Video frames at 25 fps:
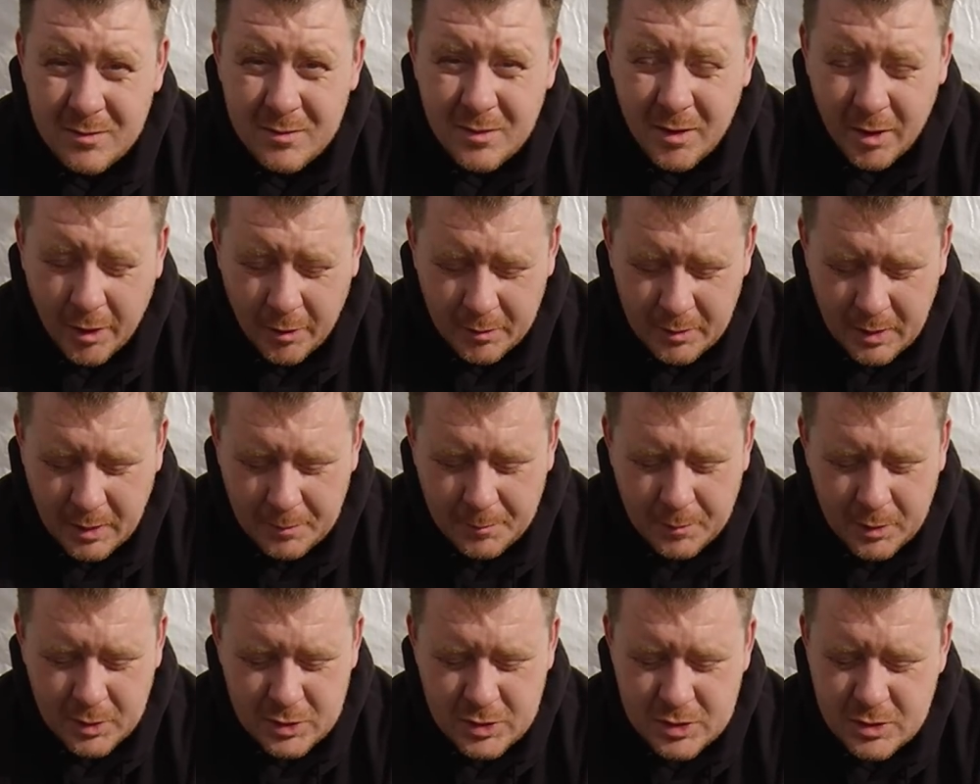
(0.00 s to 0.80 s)
You know,
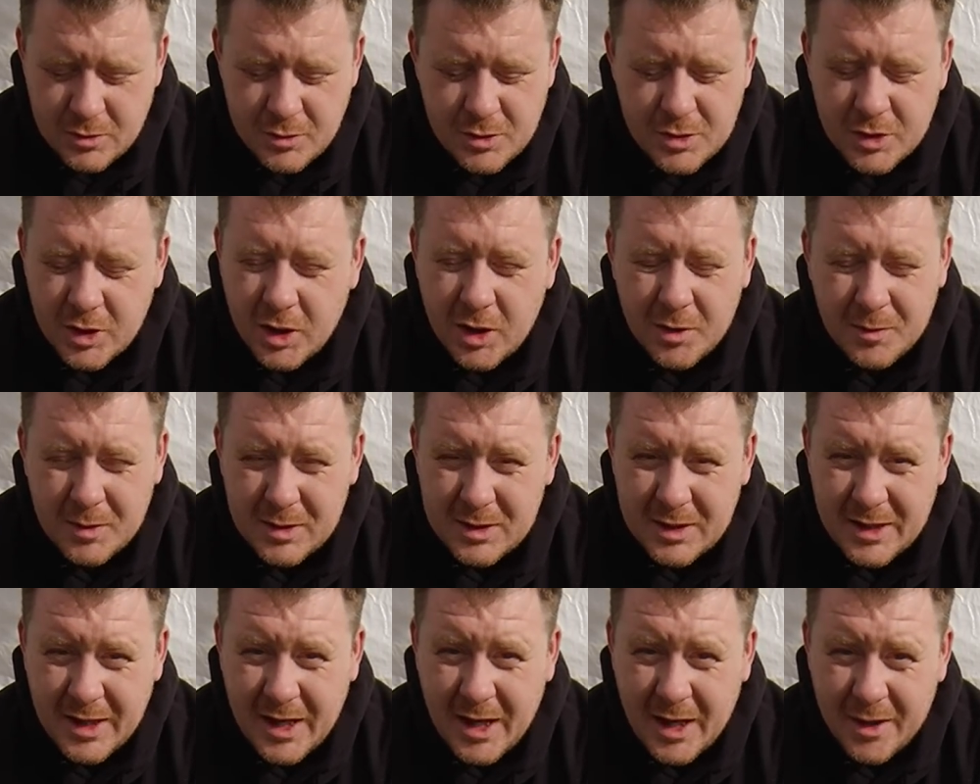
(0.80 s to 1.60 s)
I'm not too sure
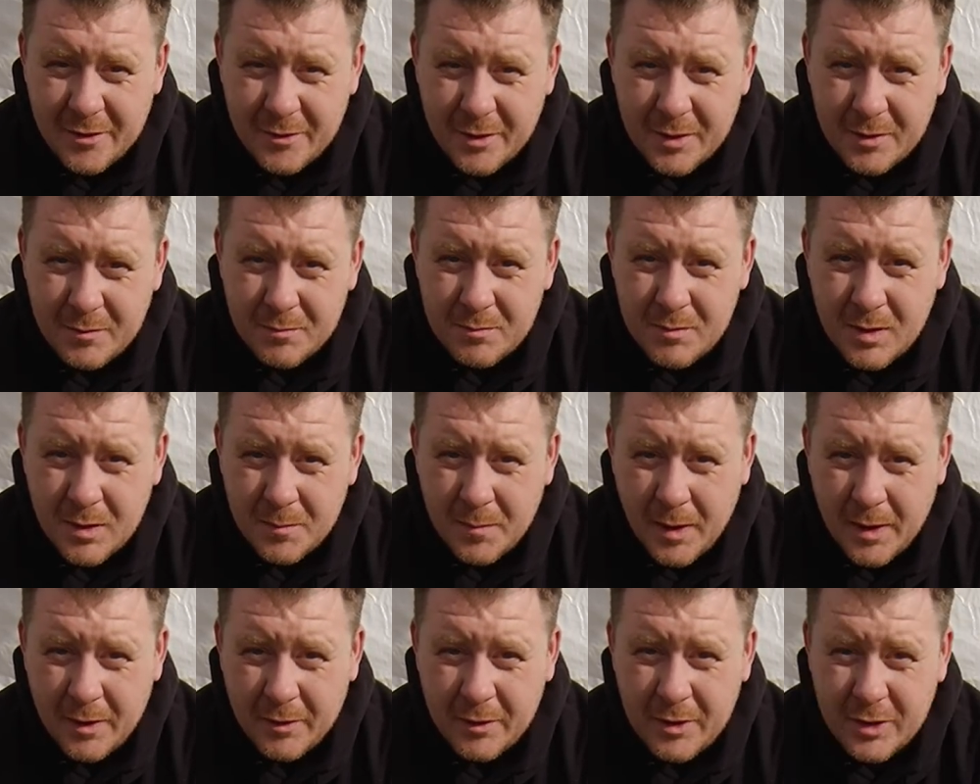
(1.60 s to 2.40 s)
what they are in
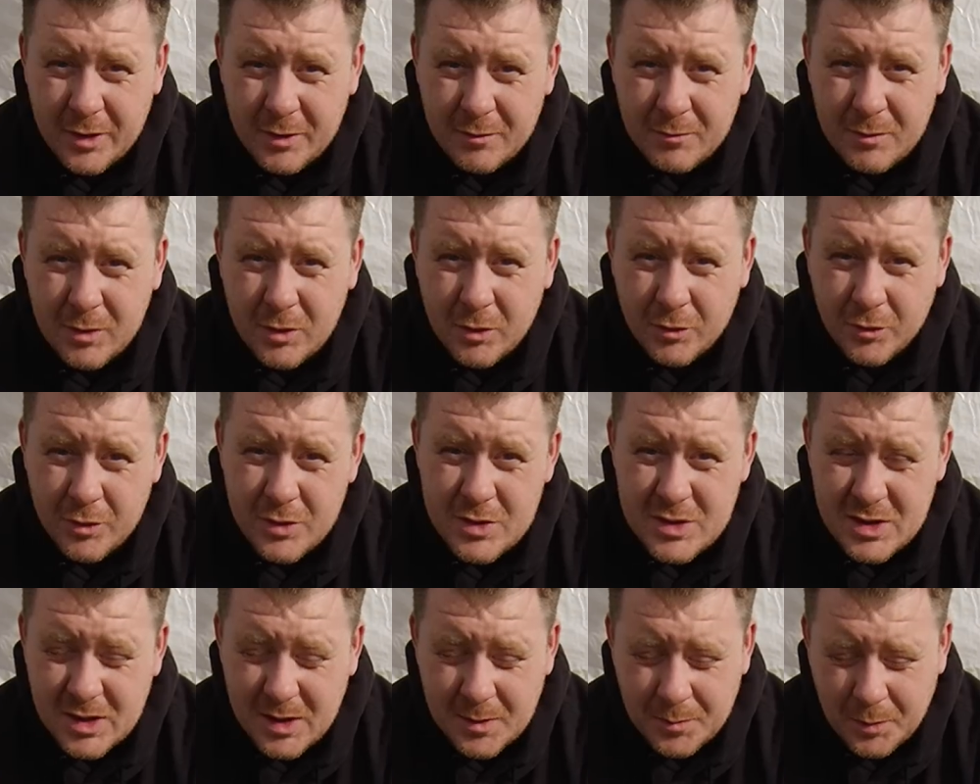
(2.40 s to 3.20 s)
American
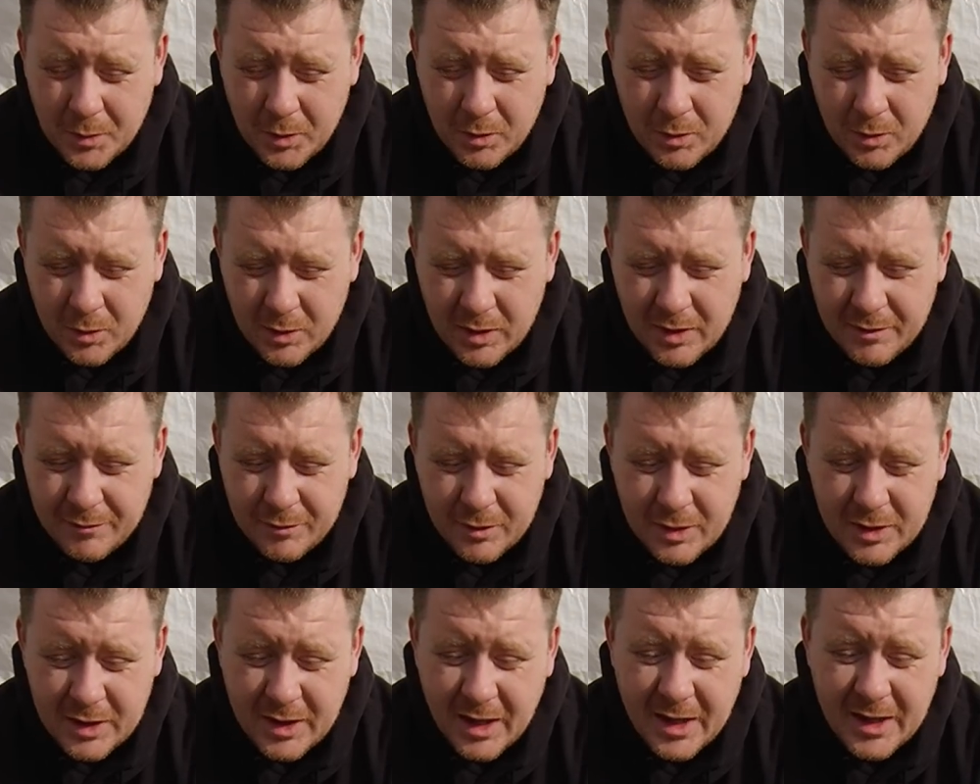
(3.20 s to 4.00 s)
currency, but or
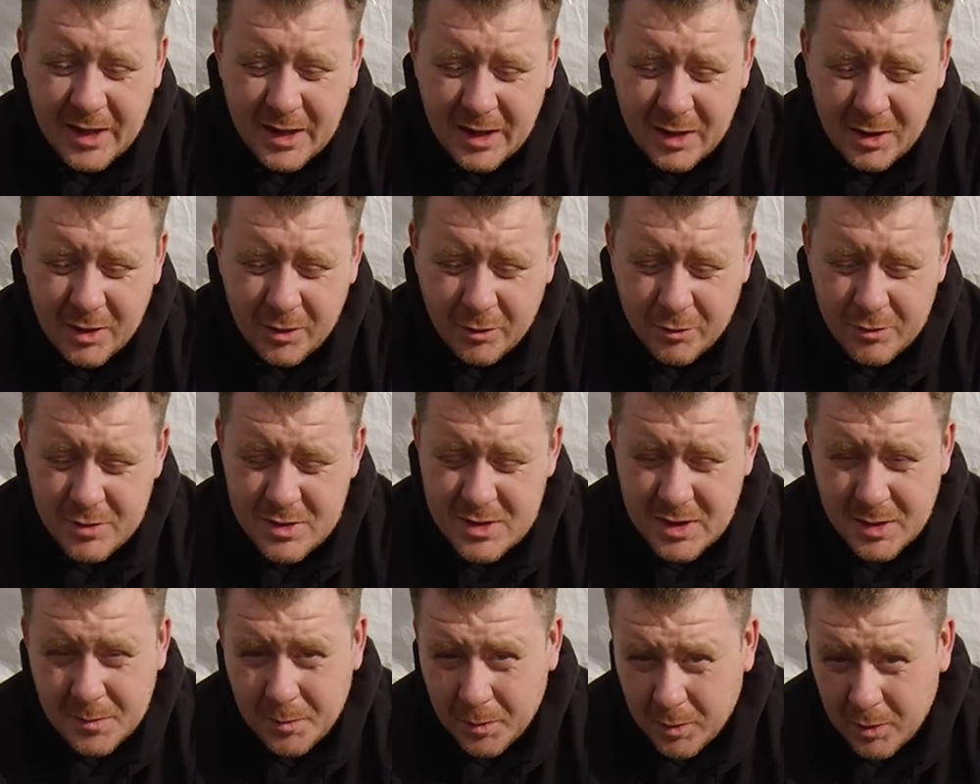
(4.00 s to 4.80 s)
even Canadian
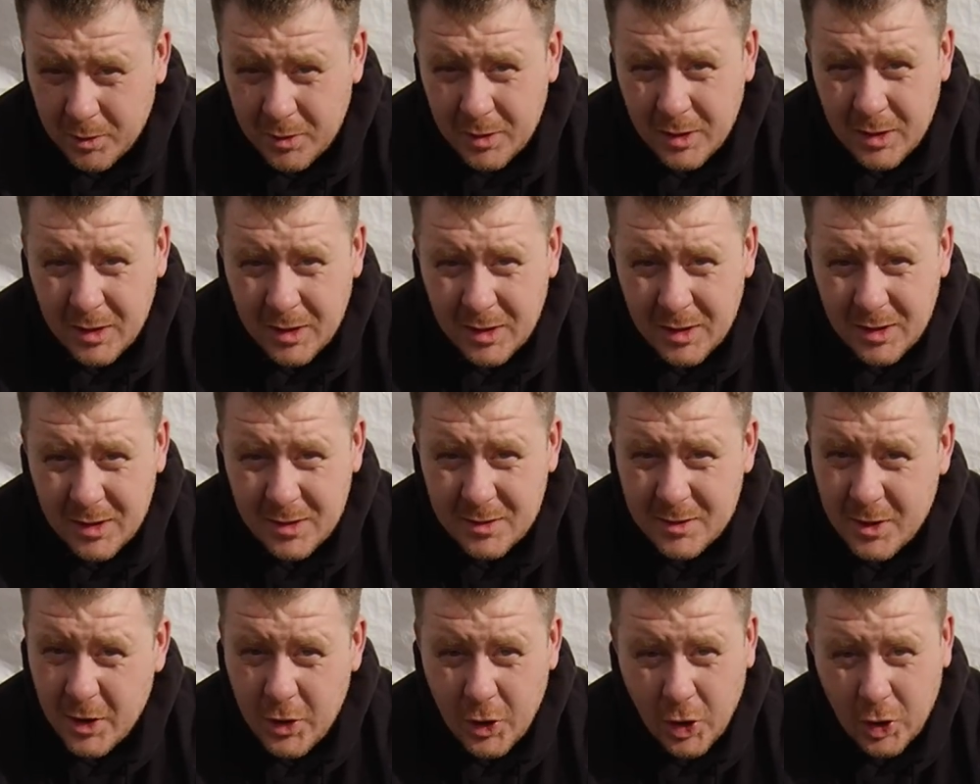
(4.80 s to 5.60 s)
currency, but
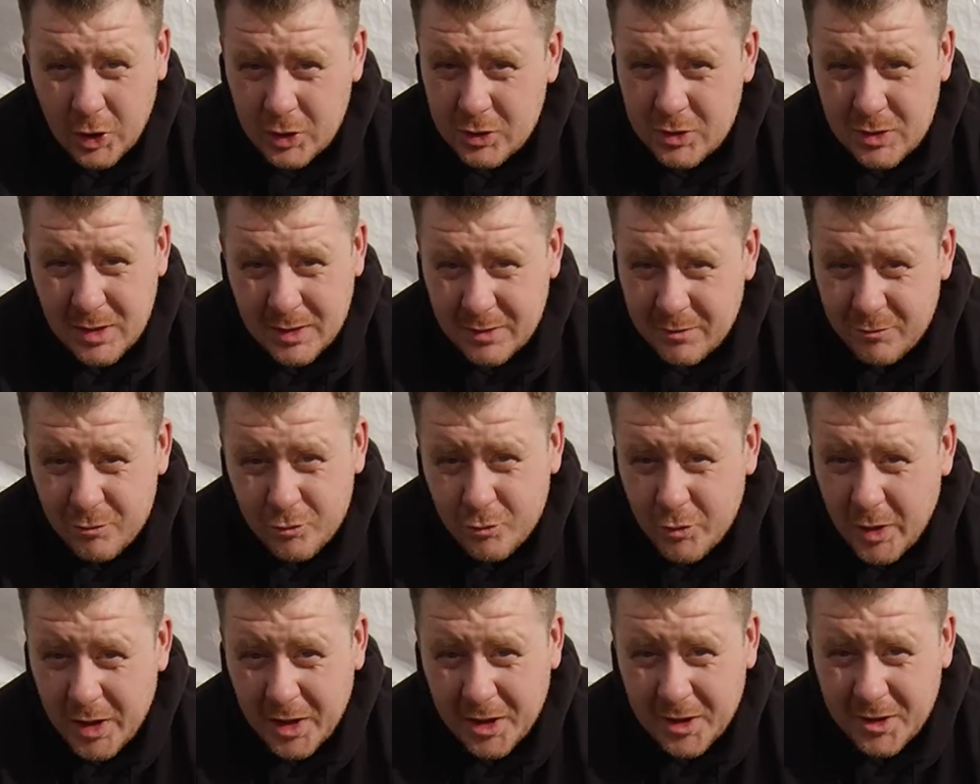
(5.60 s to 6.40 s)
they're
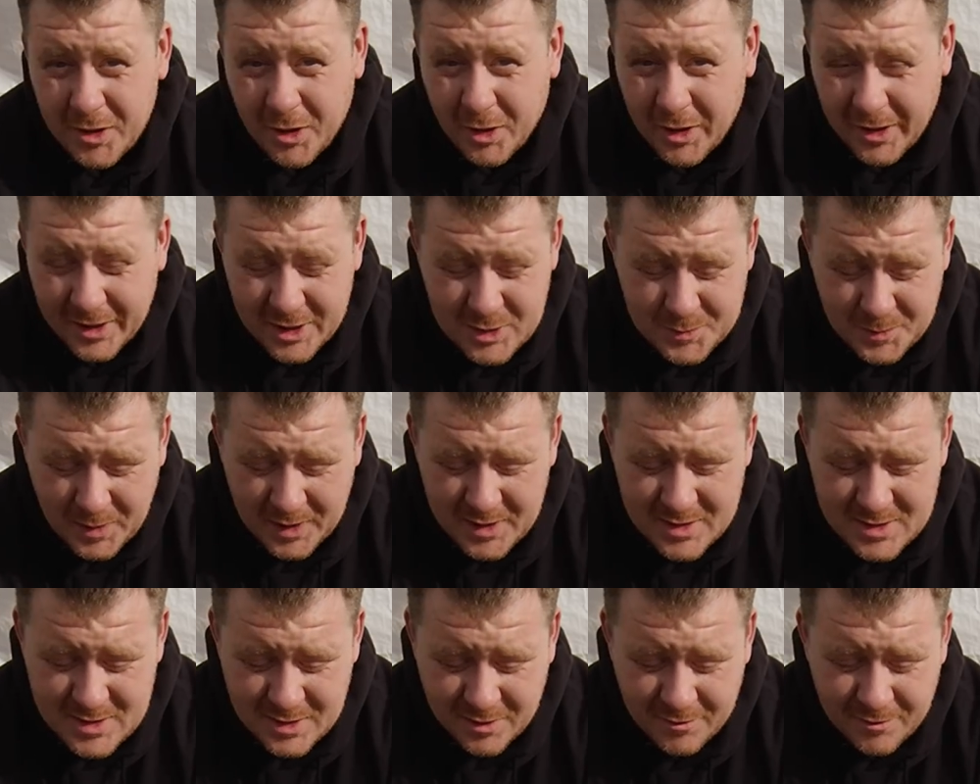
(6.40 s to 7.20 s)
really not
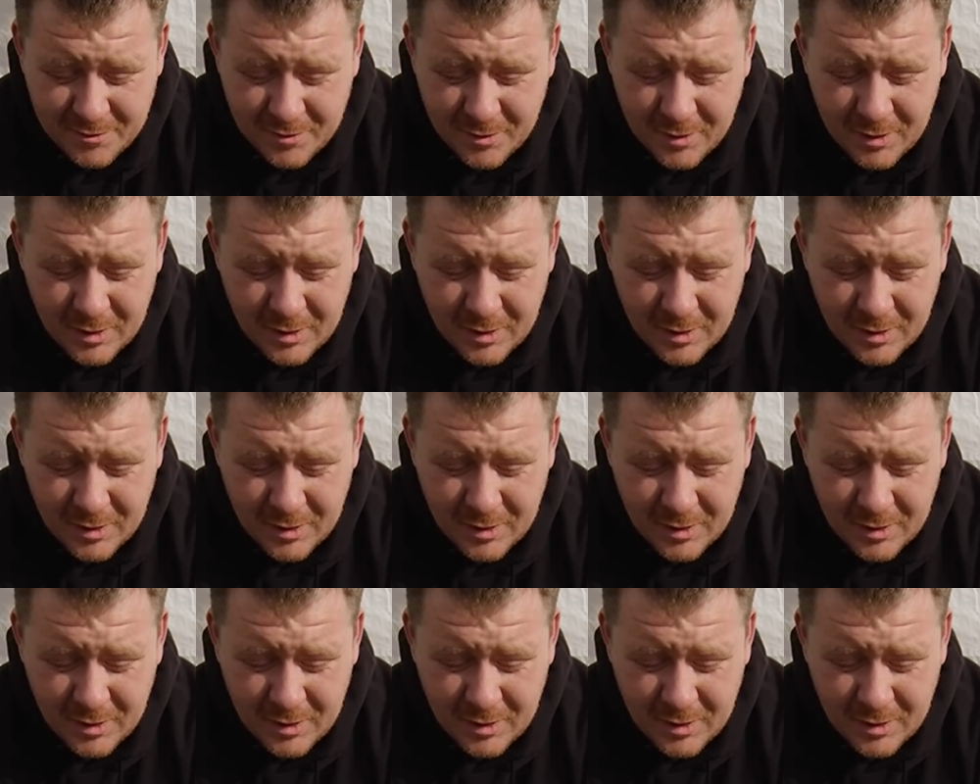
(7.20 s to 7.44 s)
expensive.